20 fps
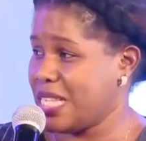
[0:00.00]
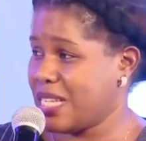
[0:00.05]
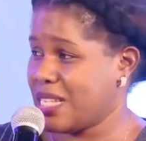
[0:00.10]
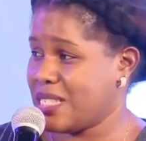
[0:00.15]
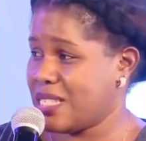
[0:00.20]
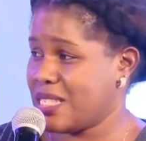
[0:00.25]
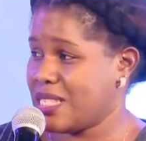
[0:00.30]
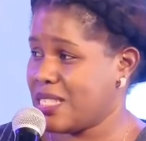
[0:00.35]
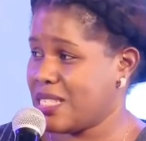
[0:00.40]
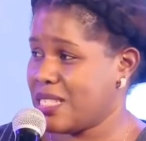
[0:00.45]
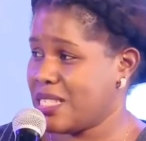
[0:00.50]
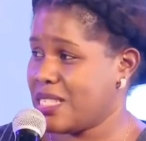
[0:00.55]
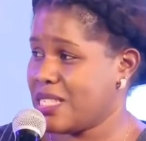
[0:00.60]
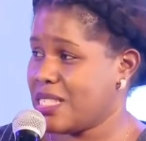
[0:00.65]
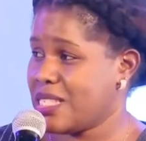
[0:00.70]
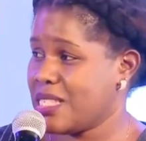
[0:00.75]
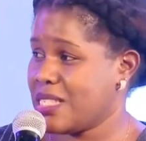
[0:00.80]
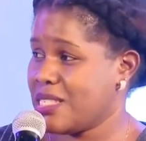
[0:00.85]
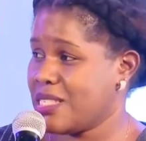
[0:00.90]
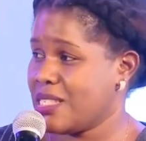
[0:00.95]
sacks
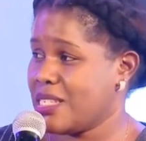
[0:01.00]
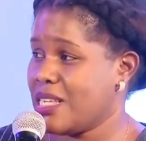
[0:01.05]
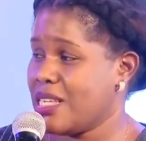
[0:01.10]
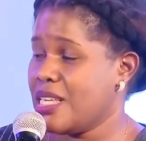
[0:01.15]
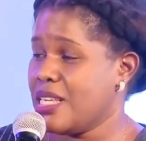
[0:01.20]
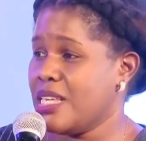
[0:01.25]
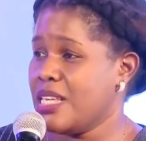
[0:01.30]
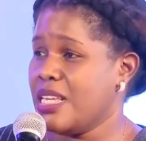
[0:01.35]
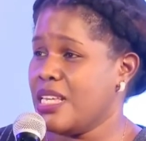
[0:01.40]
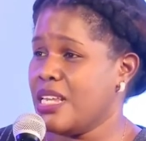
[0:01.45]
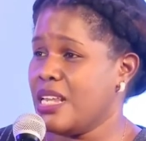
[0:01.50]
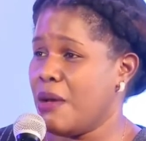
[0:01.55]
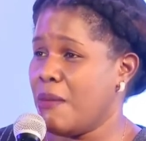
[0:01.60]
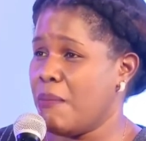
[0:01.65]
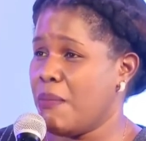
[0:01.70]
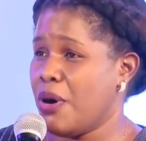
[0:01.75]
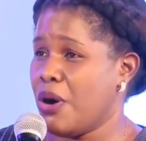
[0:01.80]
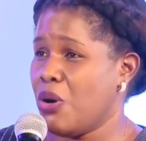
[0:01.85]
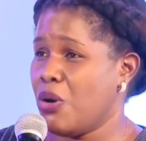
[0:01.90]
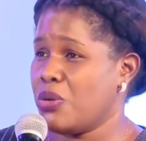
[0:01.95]
in
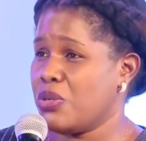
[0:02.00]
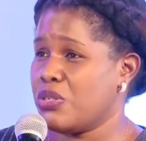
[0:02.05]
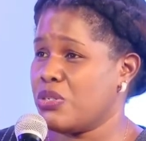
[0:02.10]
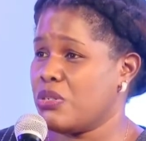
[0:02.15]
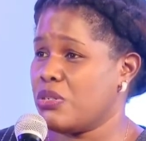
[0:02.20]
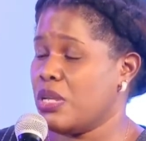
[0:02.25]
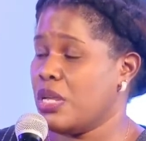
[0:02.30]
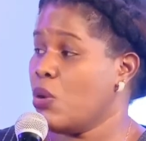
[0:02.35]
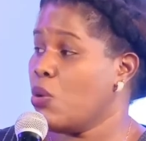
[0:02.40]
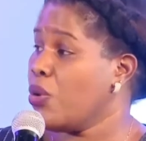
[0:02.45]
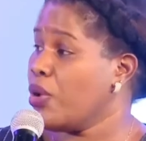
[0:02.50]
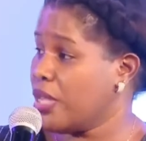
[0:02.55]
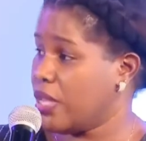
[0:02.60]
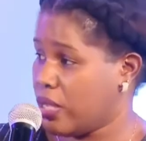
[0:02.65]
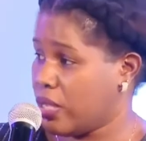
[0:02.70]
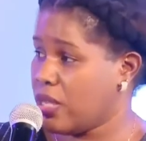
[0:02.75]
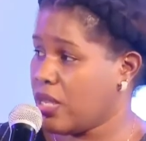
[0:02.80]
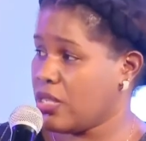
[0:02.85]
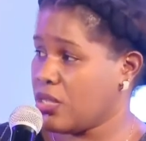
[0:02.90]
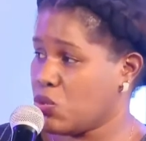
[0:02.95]
about a
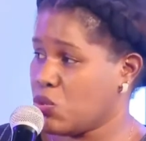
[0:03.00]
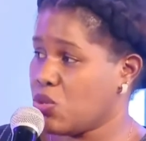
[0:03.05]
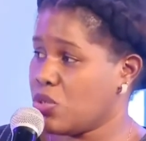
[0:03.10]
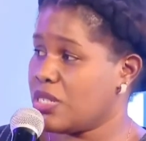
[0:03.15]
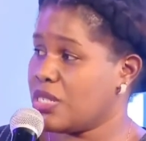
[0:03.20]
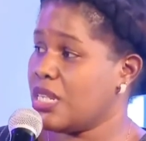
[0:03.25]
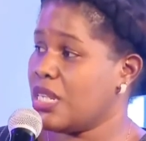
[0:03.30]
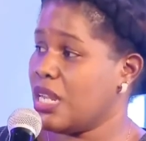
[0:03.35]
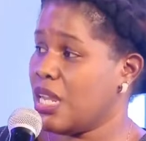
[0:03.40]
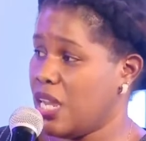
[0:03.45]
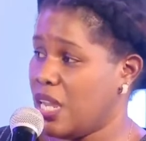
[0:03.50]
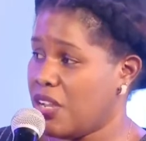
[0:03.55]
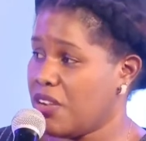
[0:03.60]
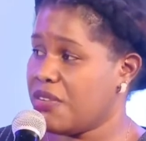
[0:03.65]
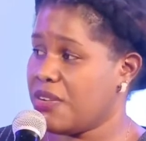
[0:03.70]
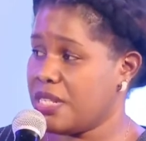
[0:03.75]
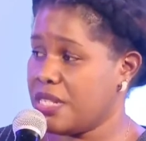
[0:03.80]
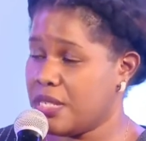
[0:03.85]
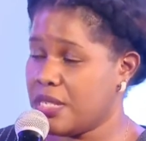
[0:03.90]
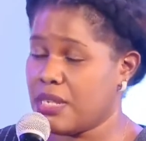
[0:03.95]
week. Yes, we would sell
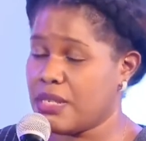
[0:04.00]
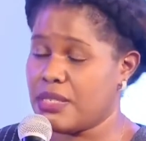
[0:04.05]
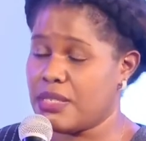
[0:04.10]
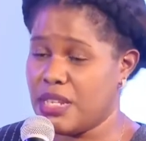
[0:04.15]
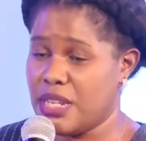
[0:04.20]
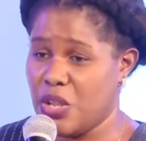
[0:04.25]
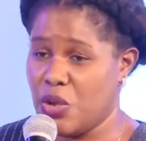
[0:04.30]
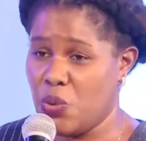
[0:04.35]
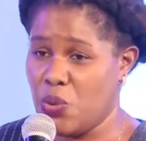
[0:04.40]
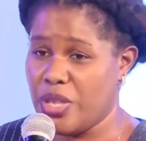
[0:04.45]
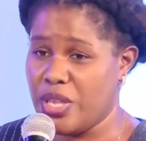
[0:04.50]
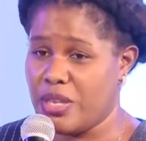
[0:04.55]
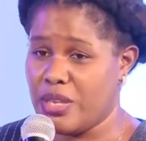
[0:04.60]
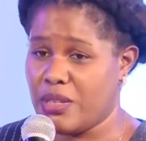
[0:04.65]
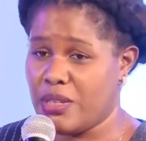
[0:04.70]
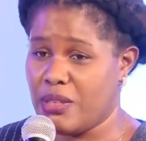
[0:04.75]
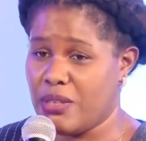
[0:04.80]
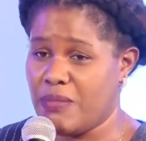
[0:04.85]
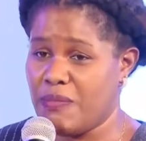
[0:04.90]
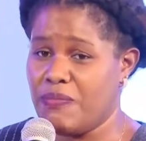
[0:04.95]
100 sacks in a
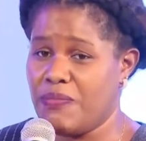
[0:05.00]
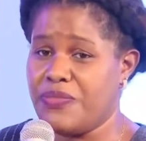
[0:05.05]
week.